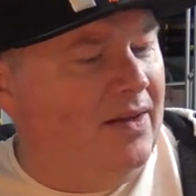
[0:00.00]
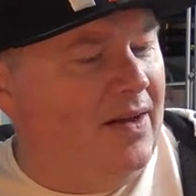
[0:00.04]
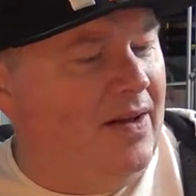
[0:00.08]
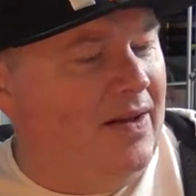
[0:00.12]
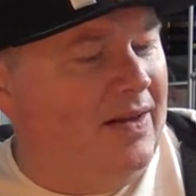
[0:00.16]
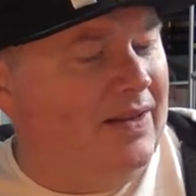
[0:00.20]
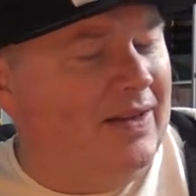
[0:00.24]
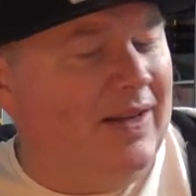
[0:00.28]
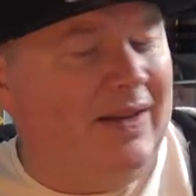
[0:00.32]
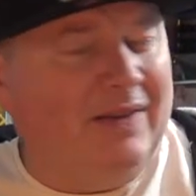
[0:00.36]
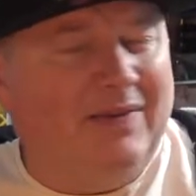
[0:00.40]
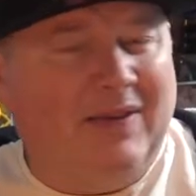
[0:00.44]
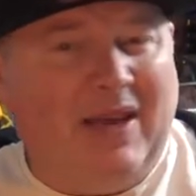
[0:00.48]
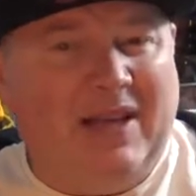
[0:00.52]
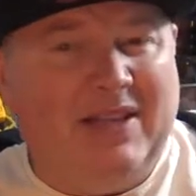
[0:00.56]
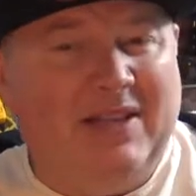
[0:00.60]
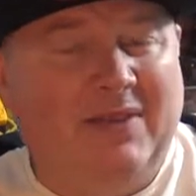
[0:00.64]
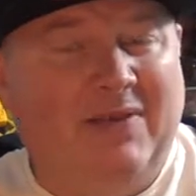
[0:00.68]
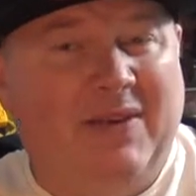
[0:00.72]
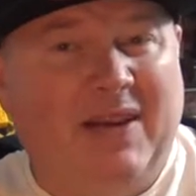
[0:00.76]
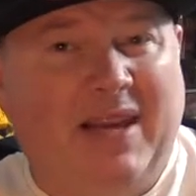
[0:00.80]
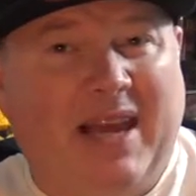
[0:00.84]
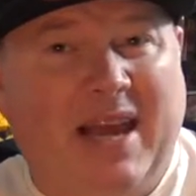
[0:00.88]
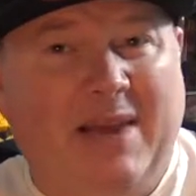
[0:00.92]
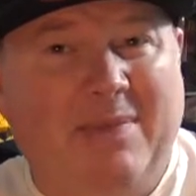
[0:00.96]

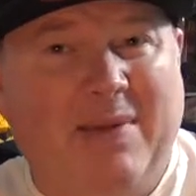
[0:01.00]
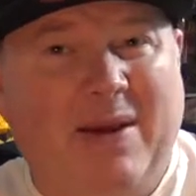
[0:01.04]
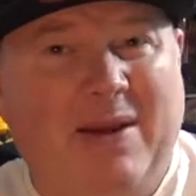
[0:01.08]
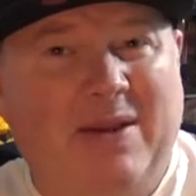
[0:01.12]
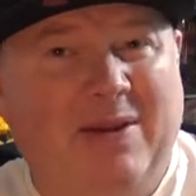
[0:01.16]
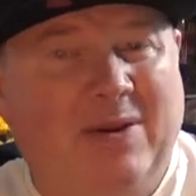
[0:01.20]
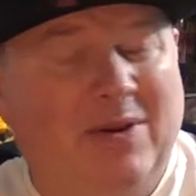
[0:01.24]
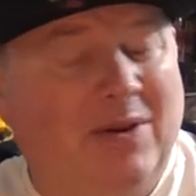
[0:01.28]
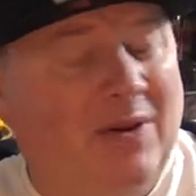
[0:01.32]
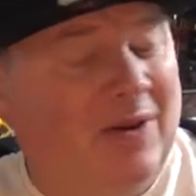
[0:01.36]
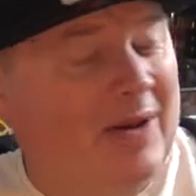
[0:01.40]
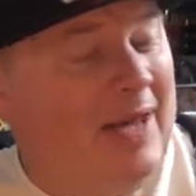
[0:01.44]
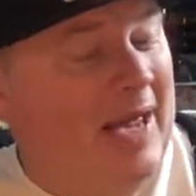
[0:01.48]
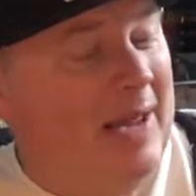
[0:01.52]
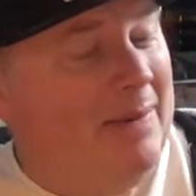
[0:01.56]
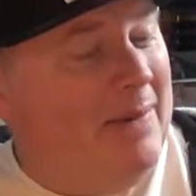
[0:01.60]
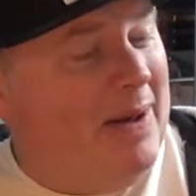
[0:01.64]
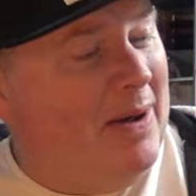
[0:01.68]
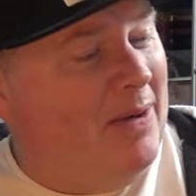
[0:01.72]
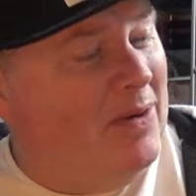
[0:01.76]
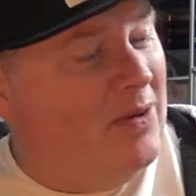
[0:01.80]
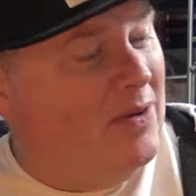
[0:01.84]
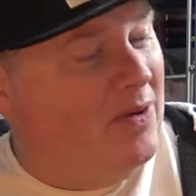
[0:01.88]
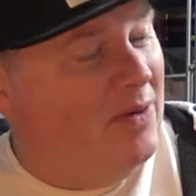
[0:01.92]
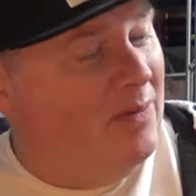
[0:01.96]
said it came
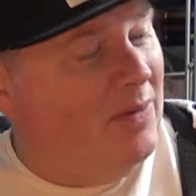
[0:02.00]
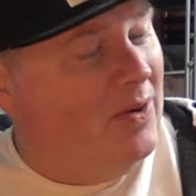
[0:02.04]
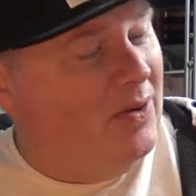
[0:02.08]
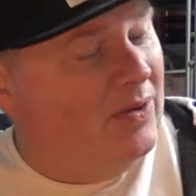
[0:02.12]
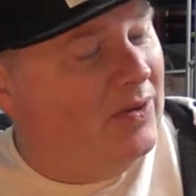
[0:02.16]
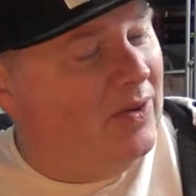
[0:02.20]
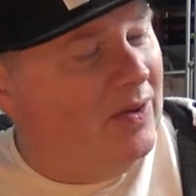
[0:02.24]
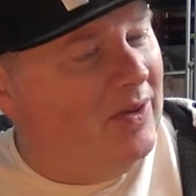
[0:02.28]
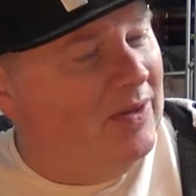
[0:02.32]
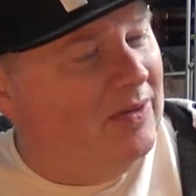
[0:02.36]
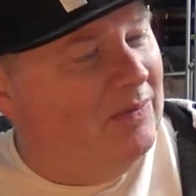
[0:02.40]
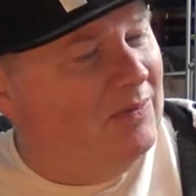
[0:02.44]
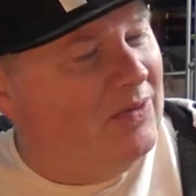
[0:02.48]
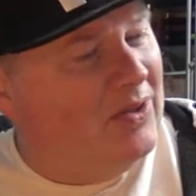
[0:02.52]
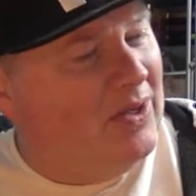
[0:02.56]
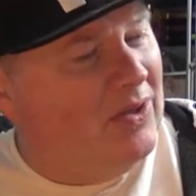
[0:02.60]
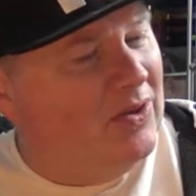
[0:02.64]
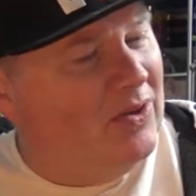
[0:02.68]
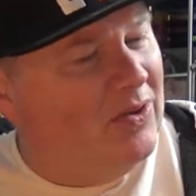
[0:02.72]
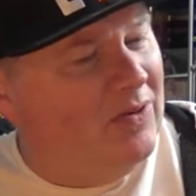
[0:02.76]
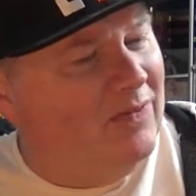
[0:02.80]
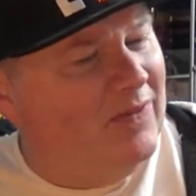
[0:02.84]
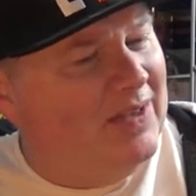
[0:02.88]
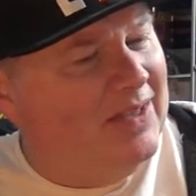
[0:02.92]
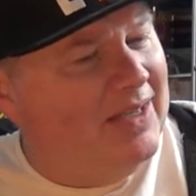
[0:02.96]
out in Europe. I'm not 100%
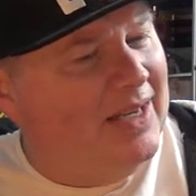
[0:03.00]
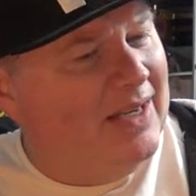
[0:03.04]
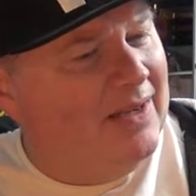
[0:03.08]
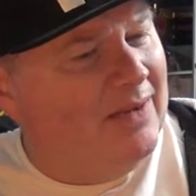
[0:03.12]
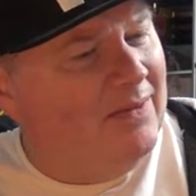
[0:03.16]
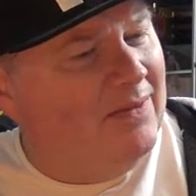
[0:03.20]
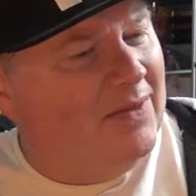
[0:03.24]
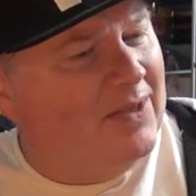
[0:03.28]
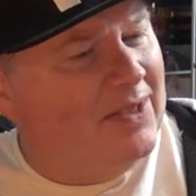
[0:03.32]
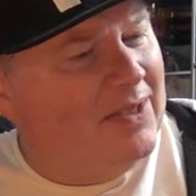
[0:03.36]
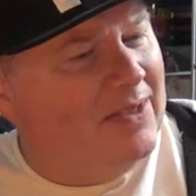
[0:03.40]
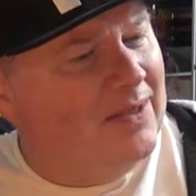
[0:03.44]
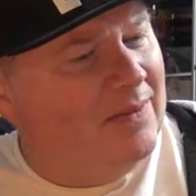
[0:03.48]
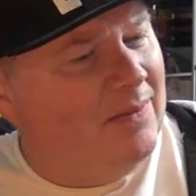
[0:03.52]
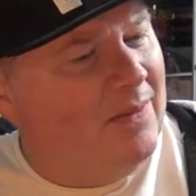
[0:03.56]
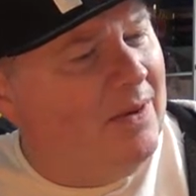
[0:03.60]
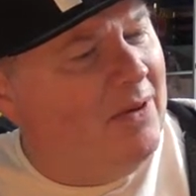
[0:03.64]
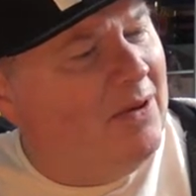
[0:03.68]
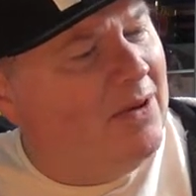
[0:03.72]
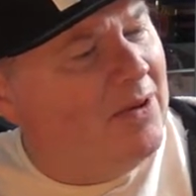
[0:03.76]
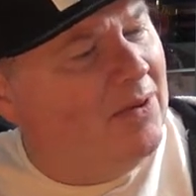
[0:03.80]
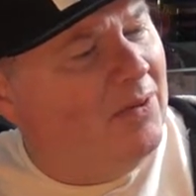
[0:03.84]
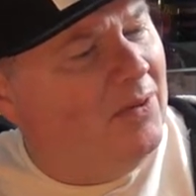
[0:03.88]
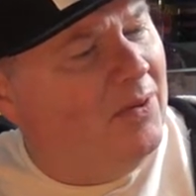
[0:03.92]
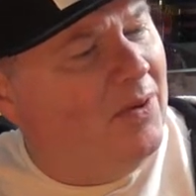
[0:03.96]
sure if it did, if it's just
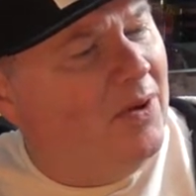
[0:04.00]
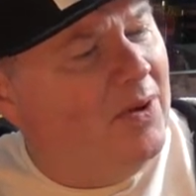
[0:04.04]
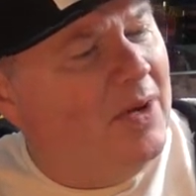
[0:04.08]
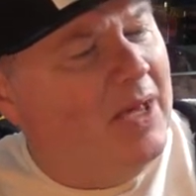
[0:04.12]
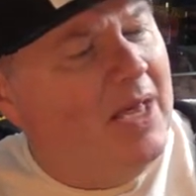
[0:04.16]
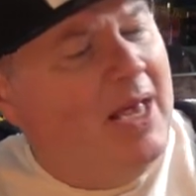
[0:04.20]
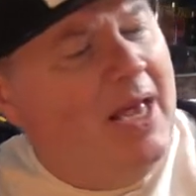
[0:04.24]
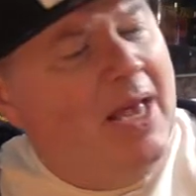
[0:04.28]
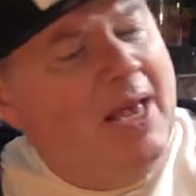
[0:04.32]
American or not.